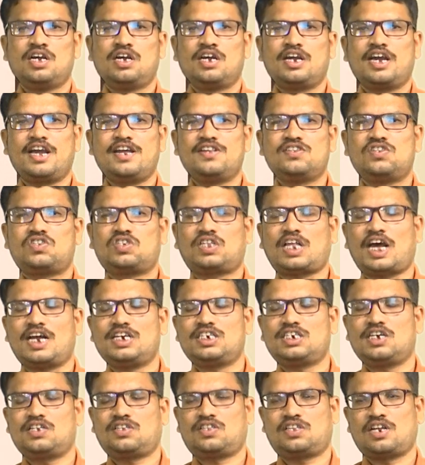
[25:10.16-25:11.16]
in
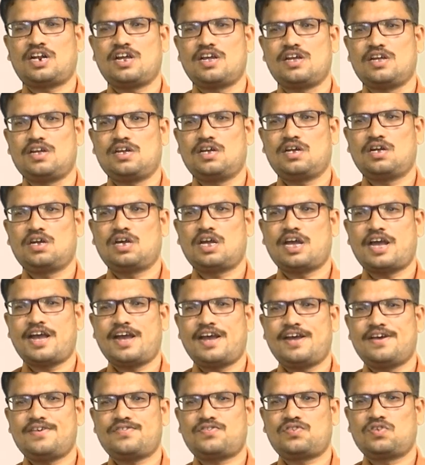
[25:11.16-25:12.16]
stanza 3,
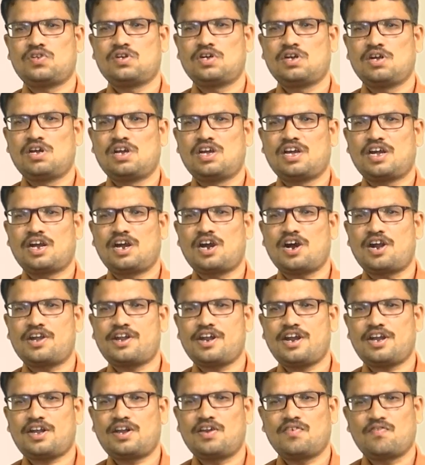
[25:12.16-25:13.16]
yes, got
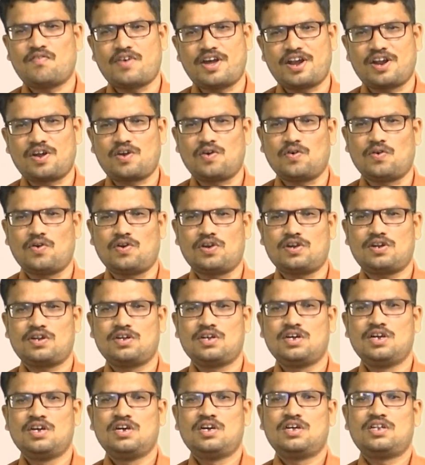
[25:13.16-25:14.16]
it? Very good.
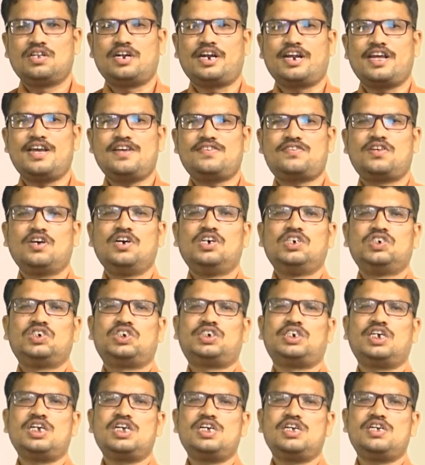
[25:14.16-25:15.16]
That is,
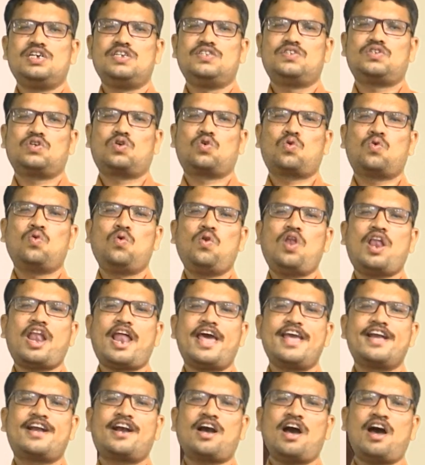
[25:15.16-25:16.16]
she is cool
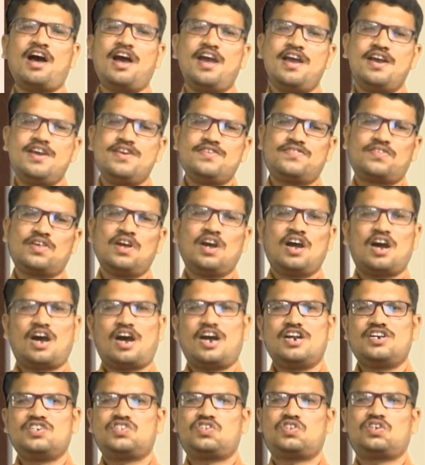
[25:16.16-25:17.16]
like ice
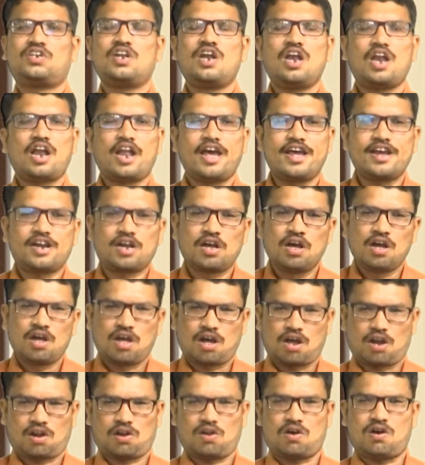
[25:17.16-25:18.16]
and still like
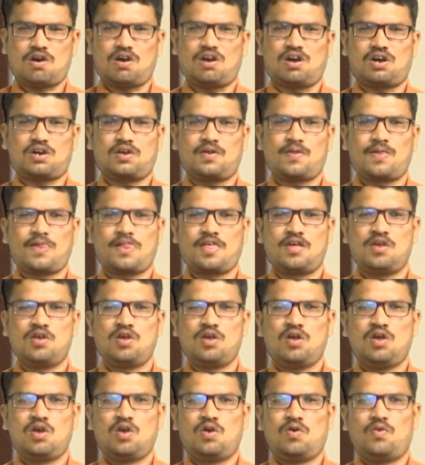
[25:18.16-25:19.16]
rock.
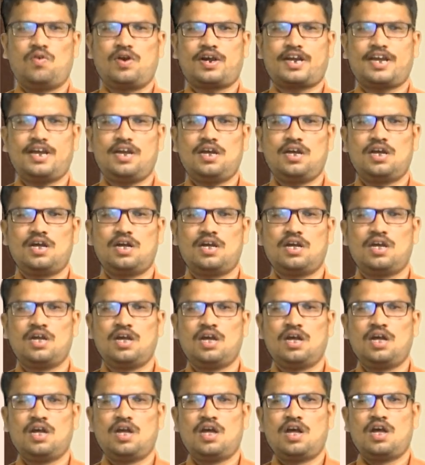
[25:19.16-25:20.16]
Okay,
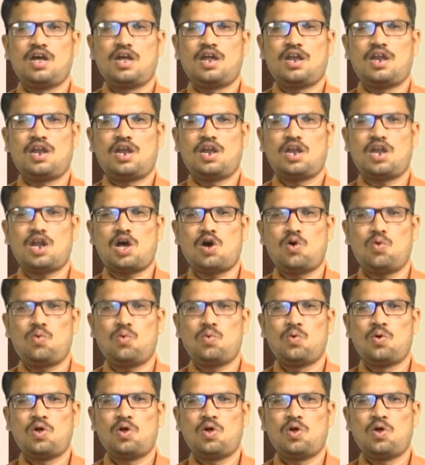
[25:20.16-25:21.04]
now